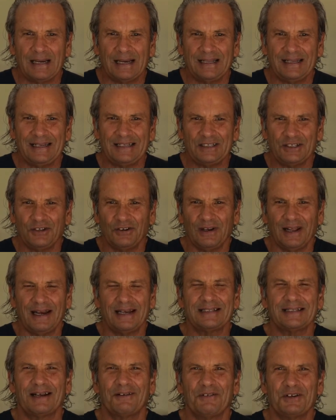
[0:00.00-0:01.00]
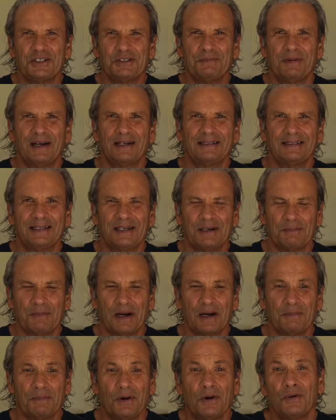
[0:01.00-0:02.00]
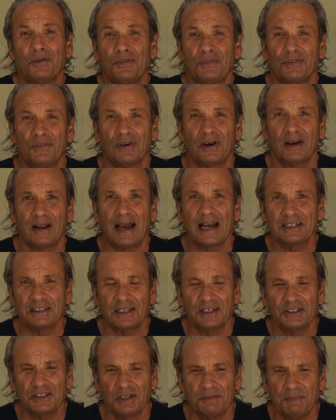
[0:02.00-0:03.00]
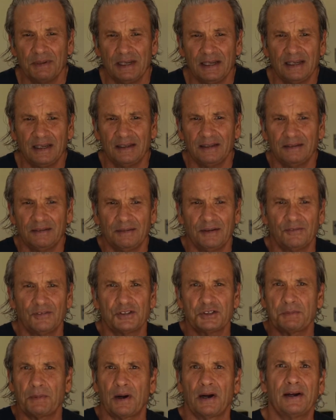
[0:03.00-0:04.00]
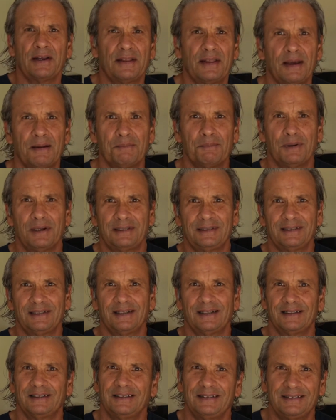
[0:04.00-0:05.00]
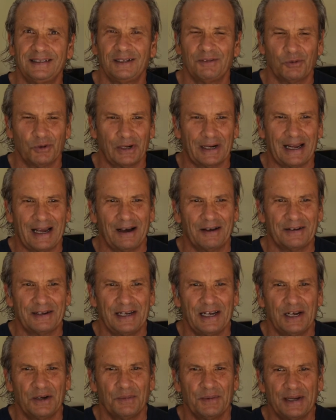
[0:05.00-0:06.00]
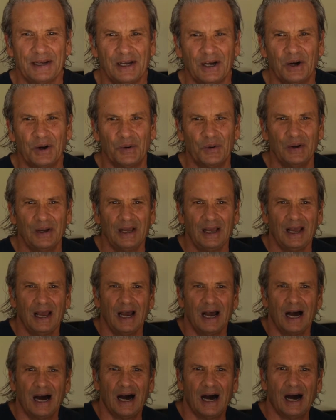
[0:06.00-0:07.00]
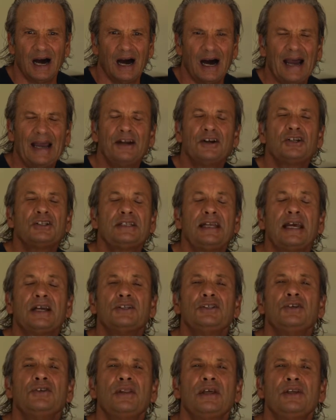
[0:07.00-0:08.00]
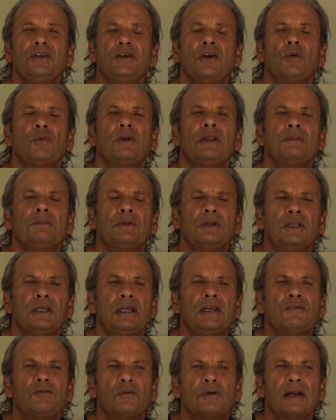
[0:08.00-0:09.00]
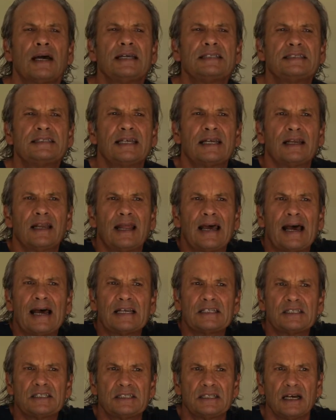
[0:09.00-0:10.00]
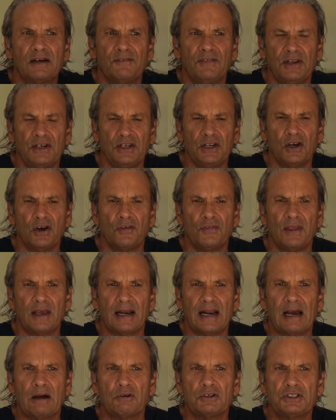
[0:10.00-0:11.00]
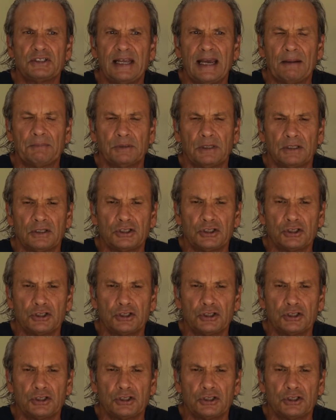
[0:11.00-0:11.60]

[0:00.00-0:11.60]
These two ladies I respect and admire both. Actually, I should be inspiring them, but it didn't work out. Here we go. I understand too that you don't really believe when I said last video that I was tapped on the